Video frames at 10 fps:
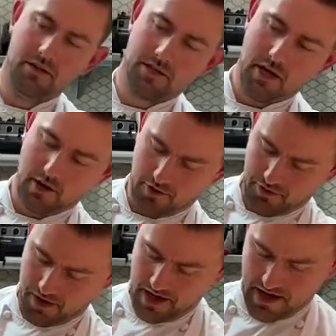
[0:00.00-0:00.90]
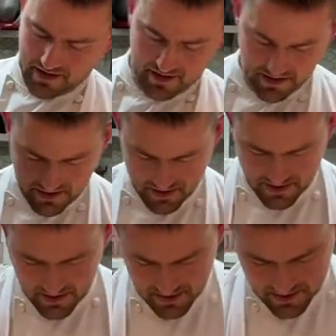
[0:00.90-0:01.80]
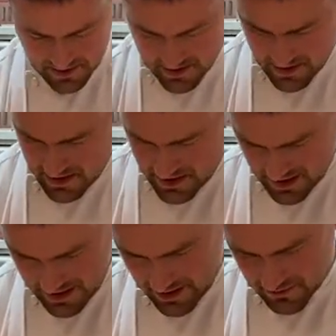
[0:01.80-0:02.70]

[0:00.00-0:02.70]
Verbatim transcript: tie it off at the end, and then I'm